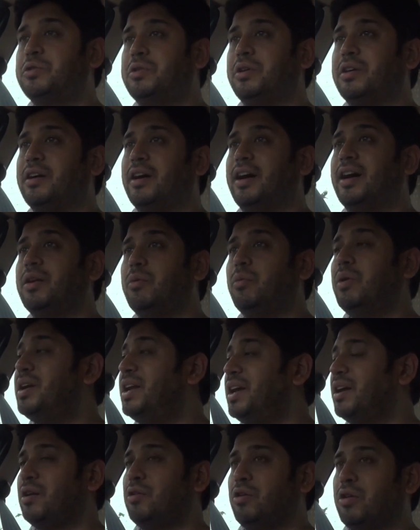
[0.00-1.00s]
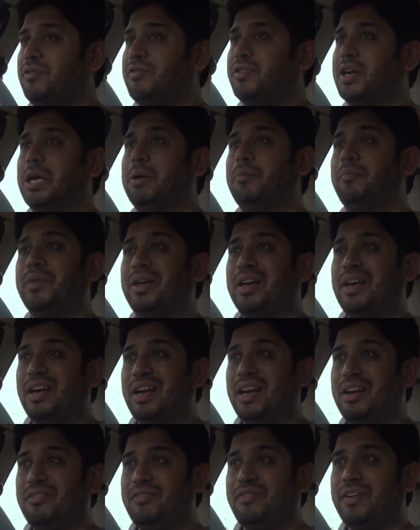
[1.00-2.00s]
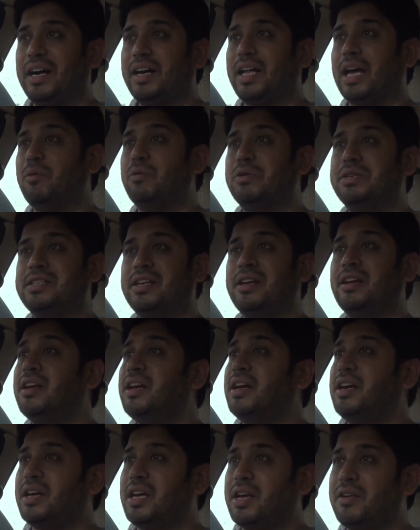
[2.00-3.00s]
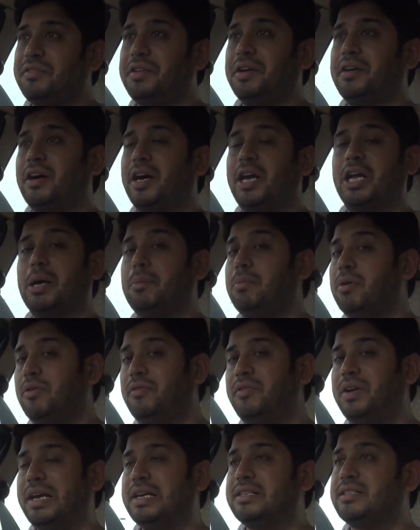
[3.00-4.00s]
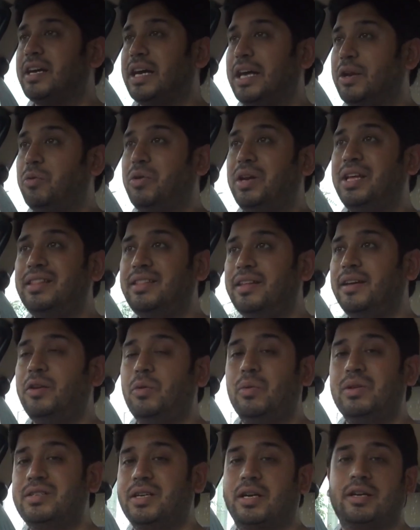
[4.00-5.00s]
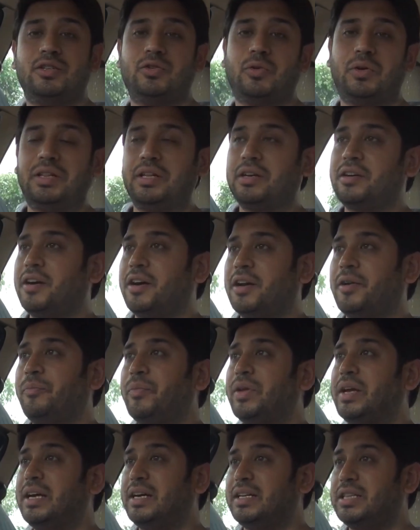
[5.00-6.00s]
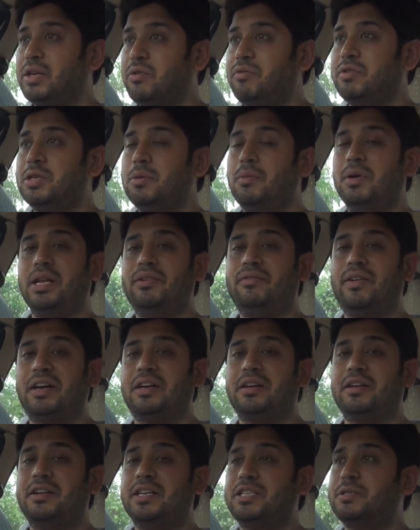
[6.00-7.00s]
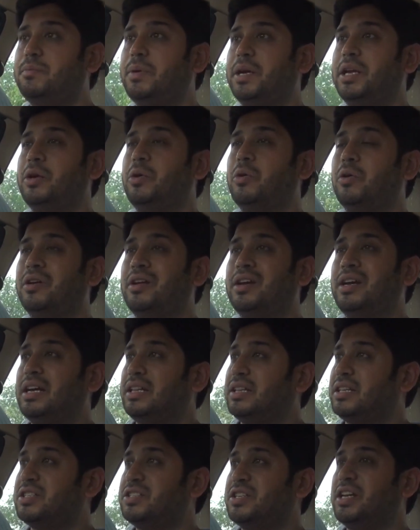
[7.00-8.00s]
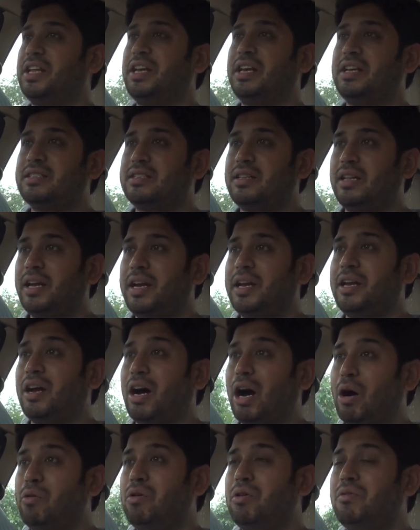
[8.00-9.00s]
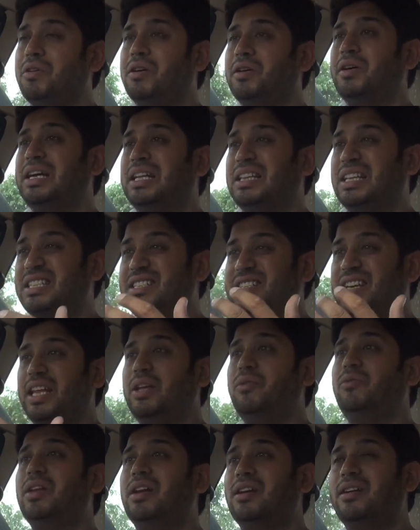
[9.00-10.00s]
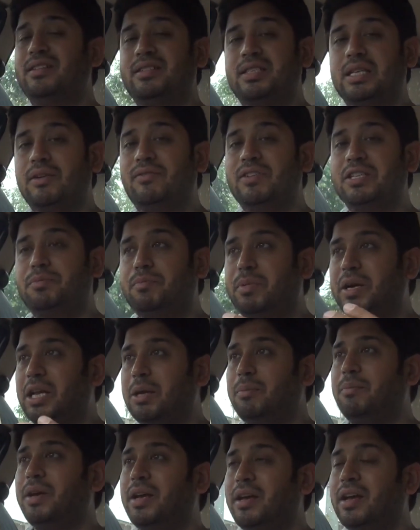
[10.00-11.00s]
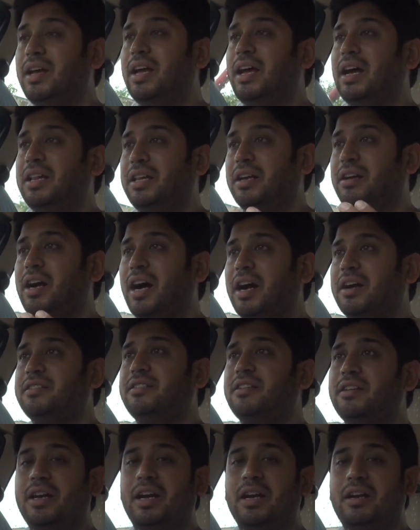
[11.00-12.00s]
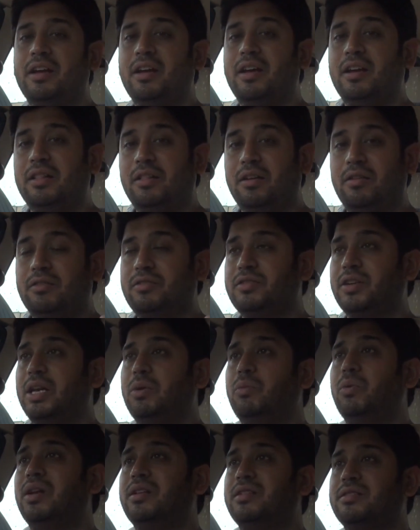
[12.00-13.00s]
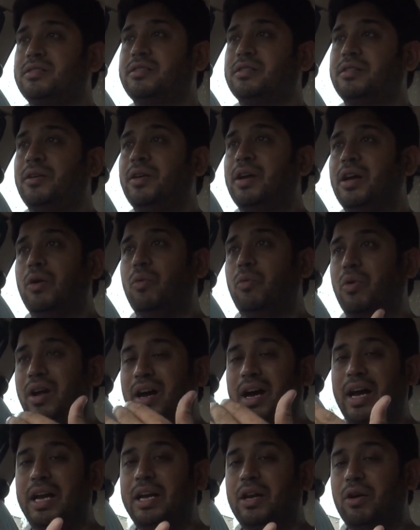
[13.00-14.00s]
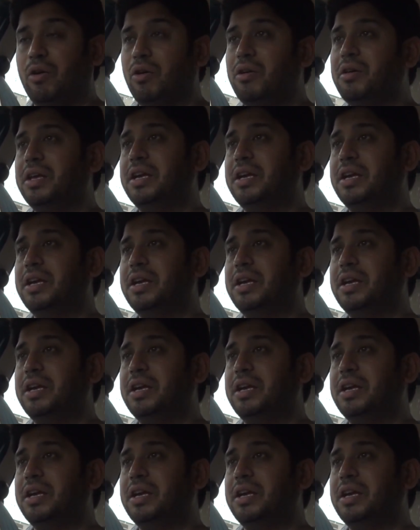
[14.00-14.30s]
to the car will take a lot of time. In fact, I would say give the car a couple of days and only then you will start enjoying the car. The visibility factor is pretty good. The steering is light, however, the steering wheel in itself is pretty big and the car doesn't get the steering wheel adjuster for height or